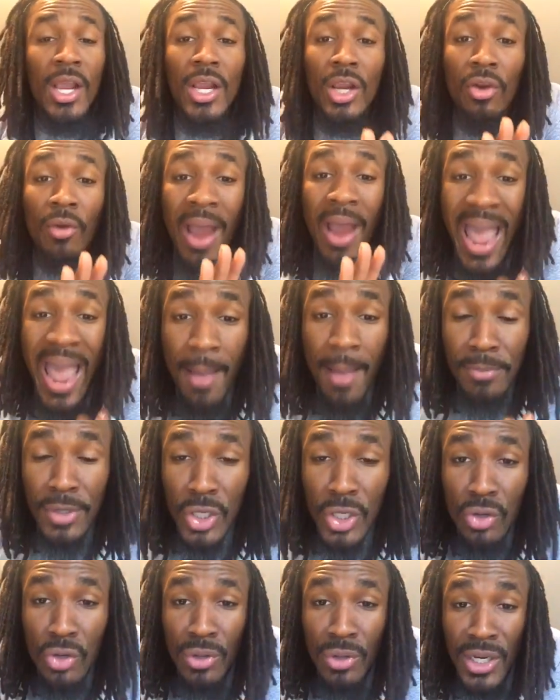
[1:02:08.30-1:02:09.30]
grab
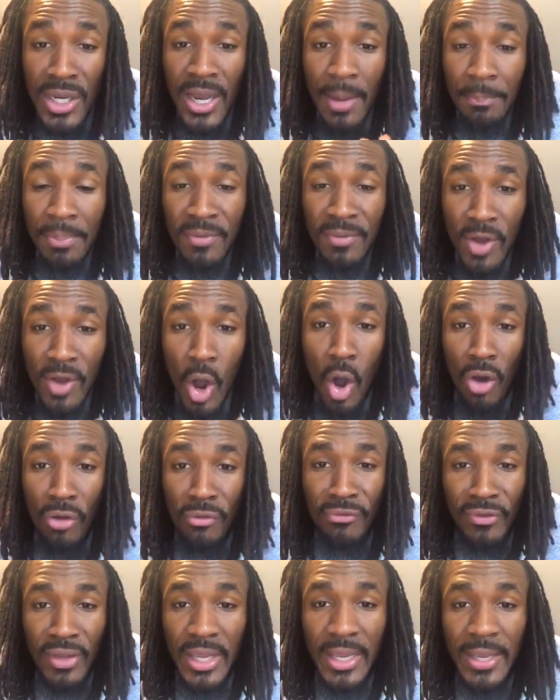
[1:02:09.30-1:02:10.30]
you a cup of
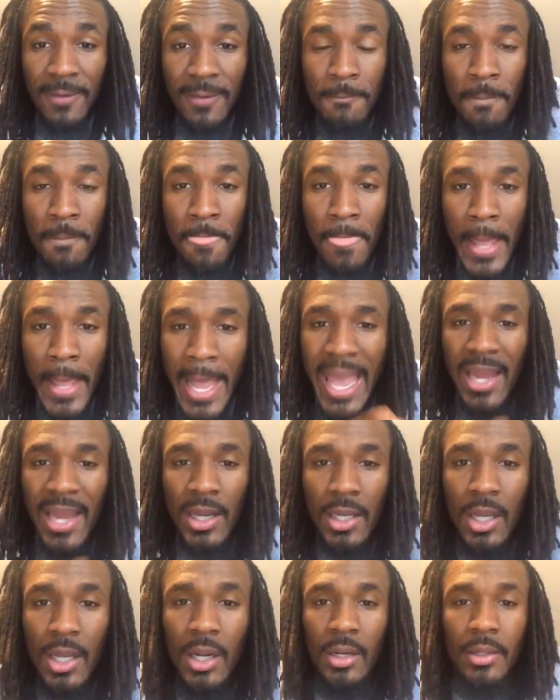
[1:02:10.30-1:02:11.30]
coffee,
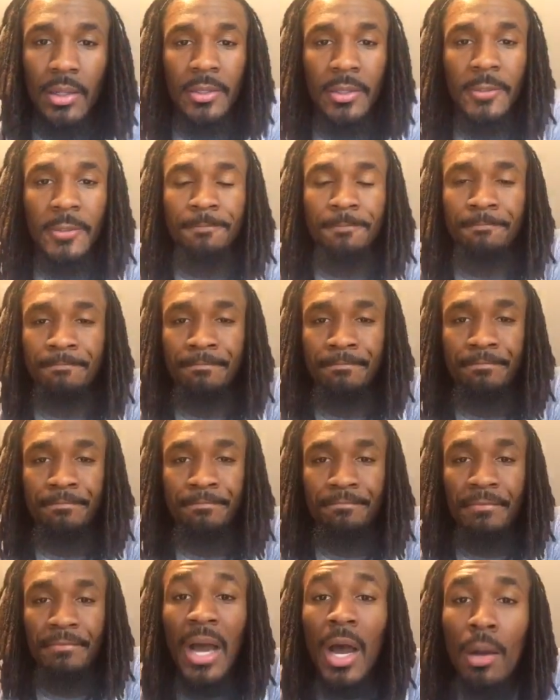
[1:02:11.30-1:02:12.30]
and learn.
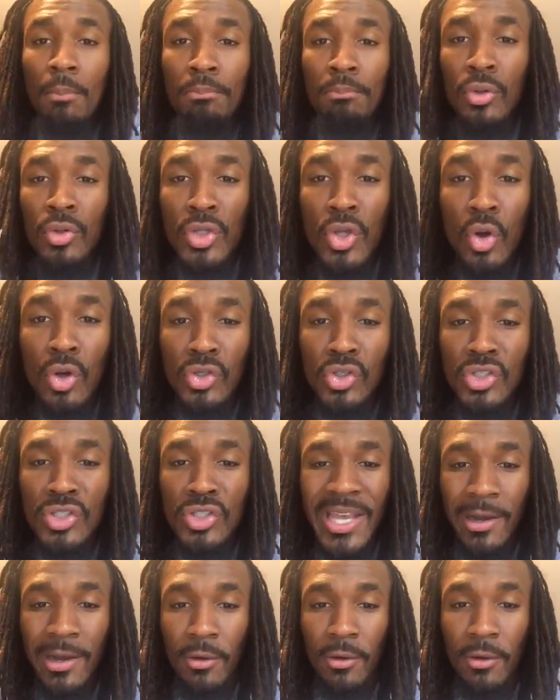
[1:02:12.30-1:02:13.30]
Humble
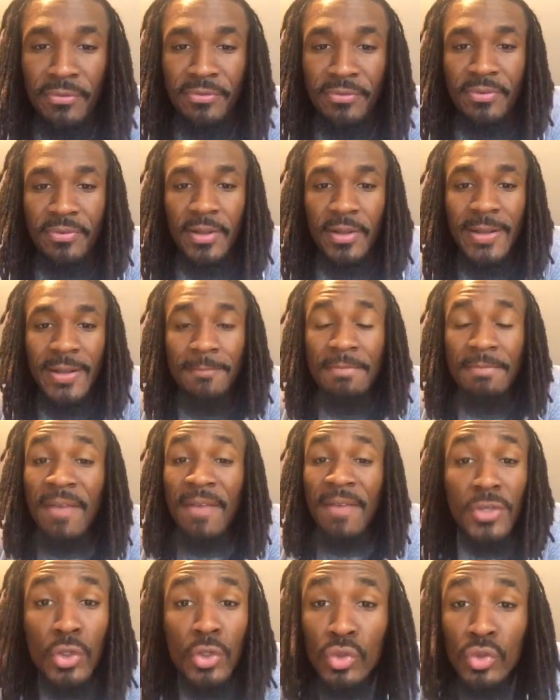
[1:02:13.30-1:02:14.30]
yourself.
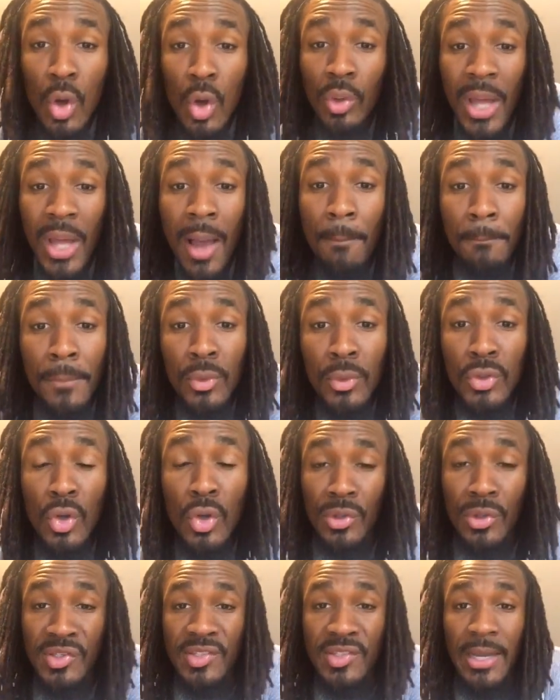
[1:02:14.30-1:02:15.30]
If you don't humble
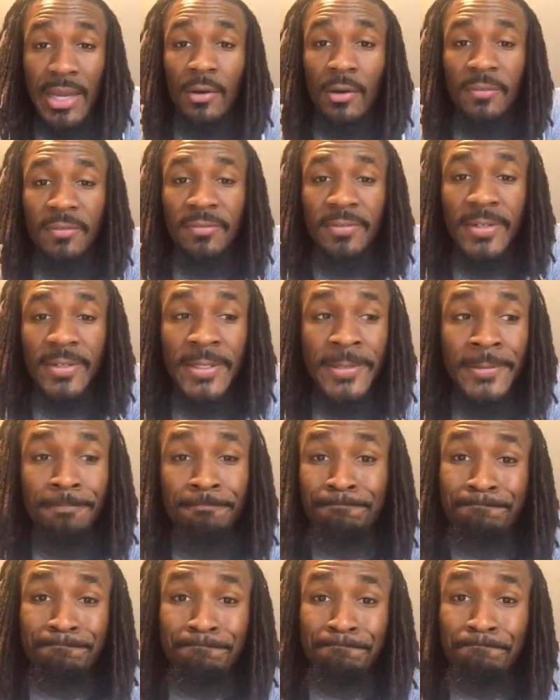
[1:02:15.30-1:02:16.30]
yourself,
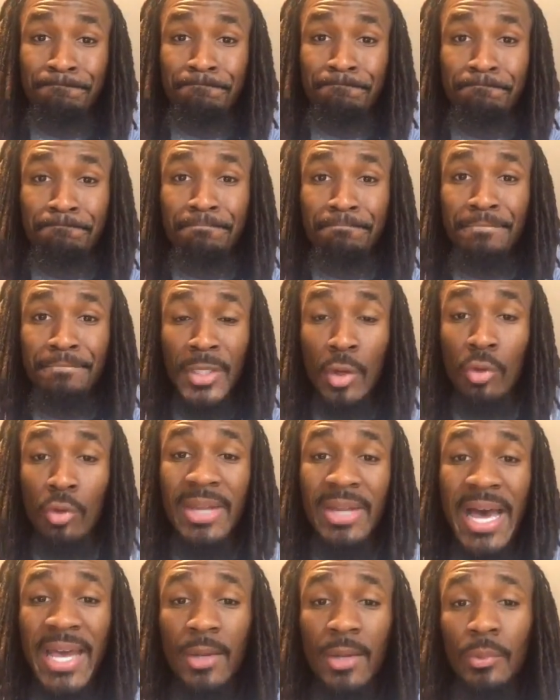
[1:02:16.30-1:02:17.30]
you're going
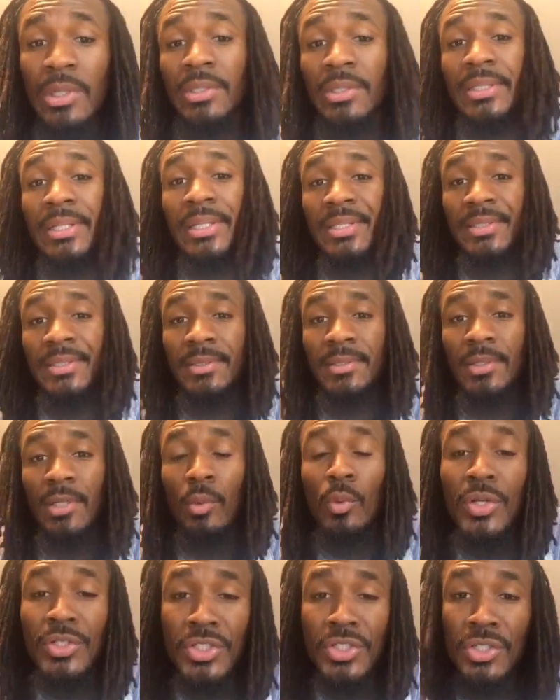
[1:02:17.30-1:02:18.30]
to die in the wilderness
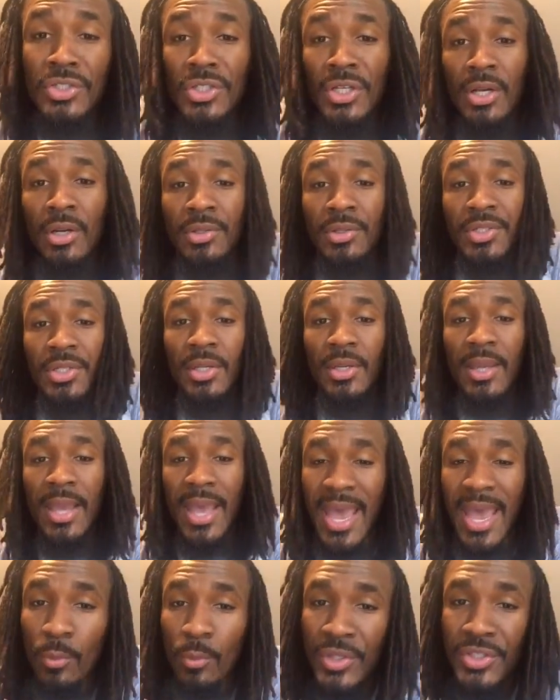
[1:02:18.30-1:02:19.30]
with your church
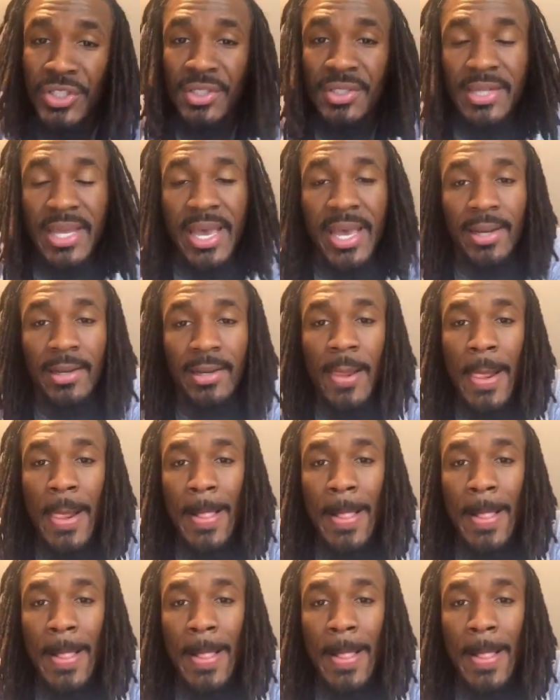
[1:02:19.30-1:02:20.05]
and with your debt